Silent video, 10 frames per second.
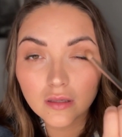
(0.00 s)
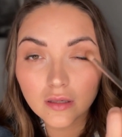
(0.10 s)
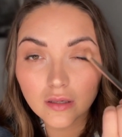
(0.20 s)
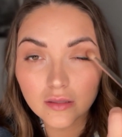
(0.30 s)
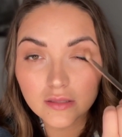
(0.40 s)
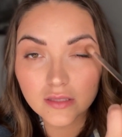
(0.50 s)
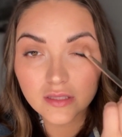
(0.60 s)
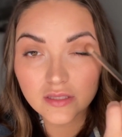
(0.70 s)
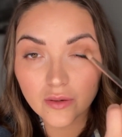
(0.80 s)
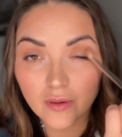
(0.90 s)
called
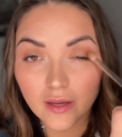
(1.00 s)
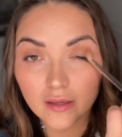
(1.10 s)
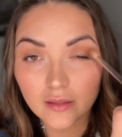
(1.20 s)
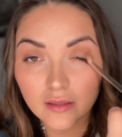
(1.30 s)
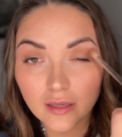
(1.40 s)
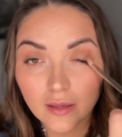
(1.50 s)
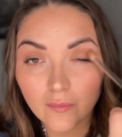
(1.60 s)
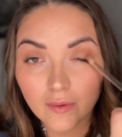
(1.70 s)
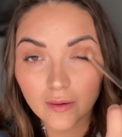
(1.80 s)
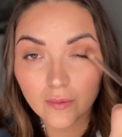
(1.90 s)
Sedona, and
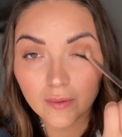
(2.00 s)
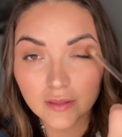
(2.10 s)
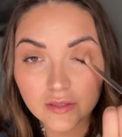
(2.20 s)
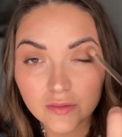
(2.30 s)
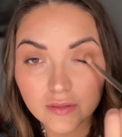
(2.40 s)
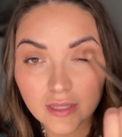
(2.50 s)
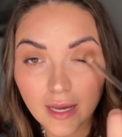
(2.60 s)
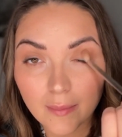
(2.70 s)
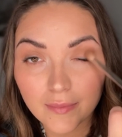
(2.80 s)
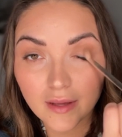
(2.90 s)
we're going to
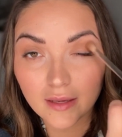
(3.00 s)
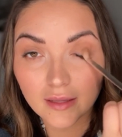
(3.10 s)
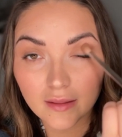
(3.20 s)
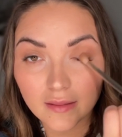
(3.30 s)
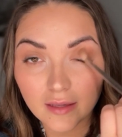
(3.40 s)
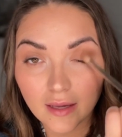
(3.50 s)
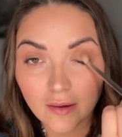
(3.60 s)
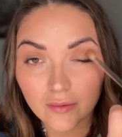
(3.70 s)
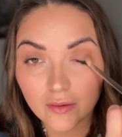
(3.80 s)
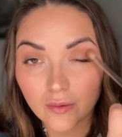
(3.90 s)
tap that in the
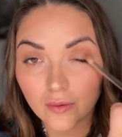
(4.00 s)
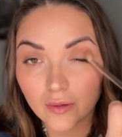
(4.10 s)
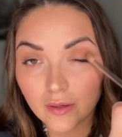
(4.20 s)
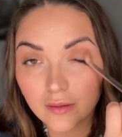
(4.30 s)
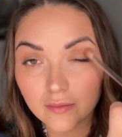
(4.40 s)
outer corner